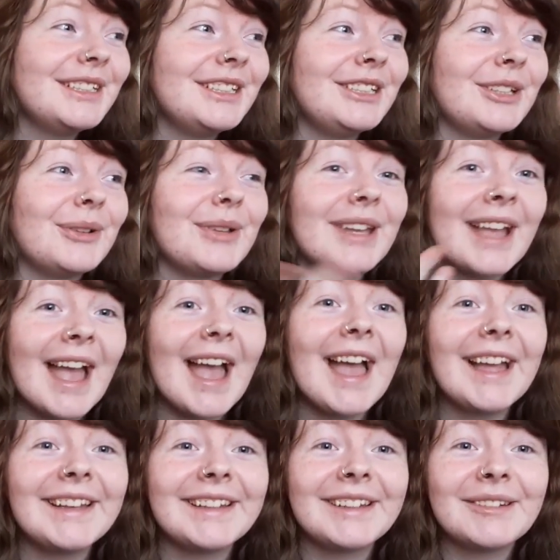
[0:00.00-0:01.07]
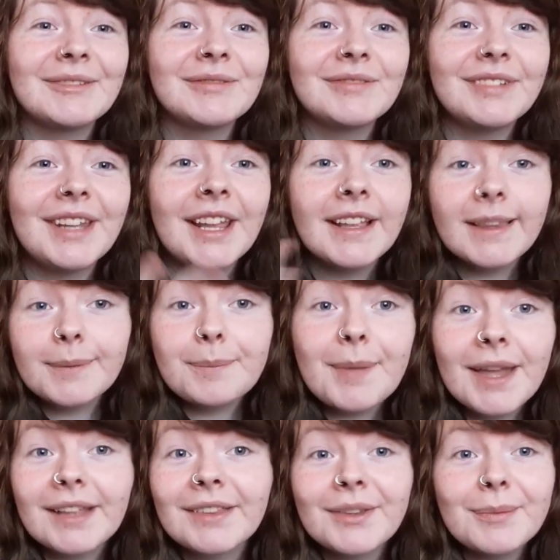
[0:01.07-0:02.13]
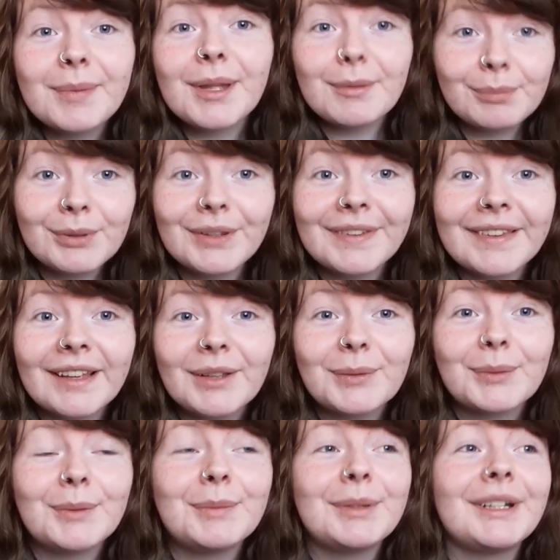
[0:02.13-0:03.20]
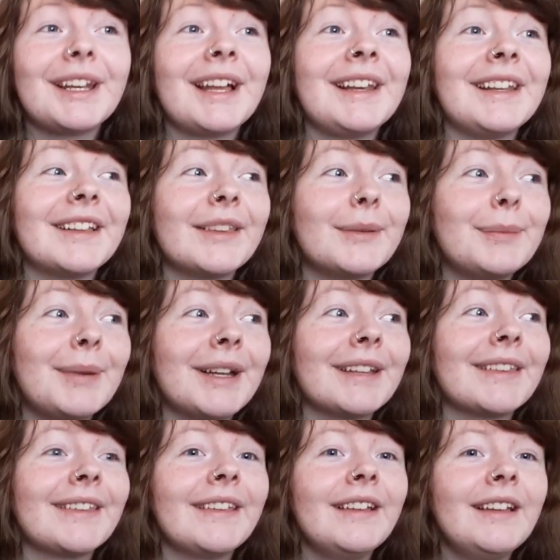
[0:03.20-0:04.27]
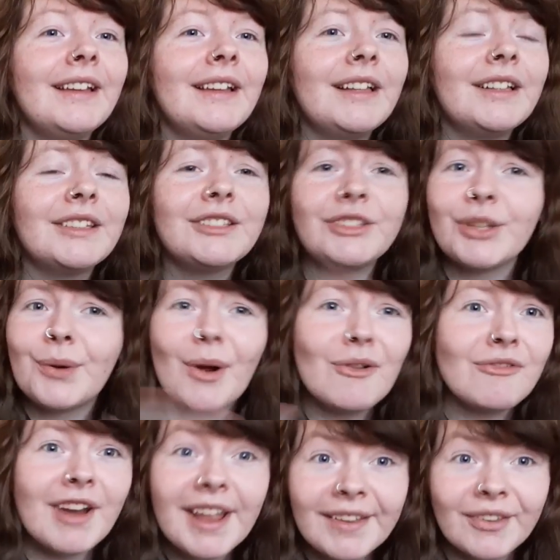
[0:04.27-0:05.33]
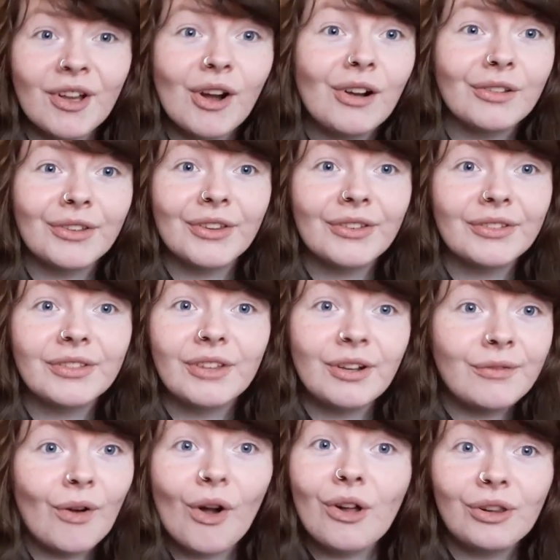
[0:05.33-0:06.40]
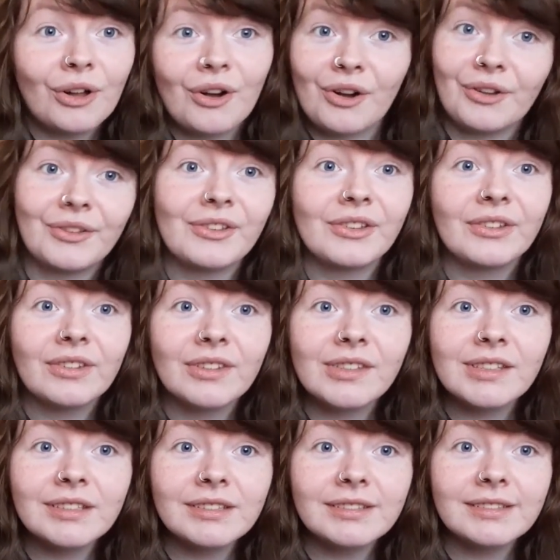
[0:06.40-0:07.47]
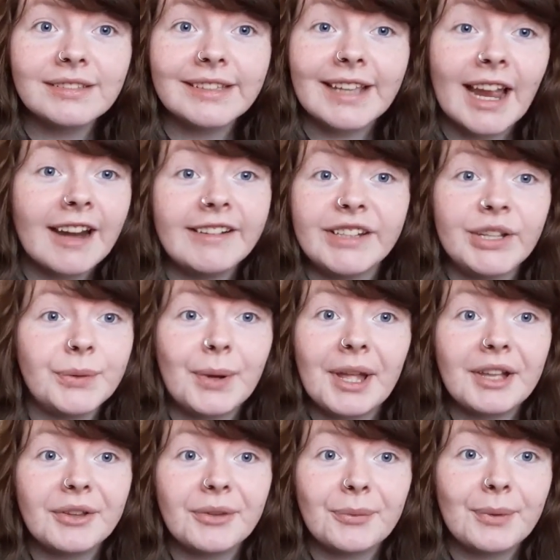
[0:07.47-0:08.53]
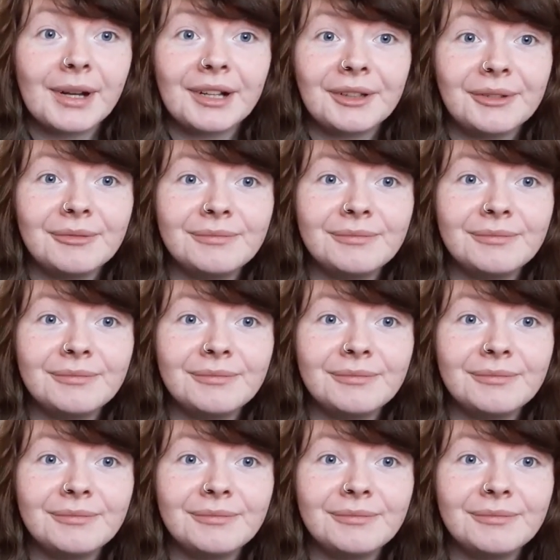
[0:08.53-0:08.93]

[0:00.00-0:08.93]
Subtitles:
You know, you can't expect to be a plus size woman and expect, you know, a racehorse of all horses to carry your weight as well.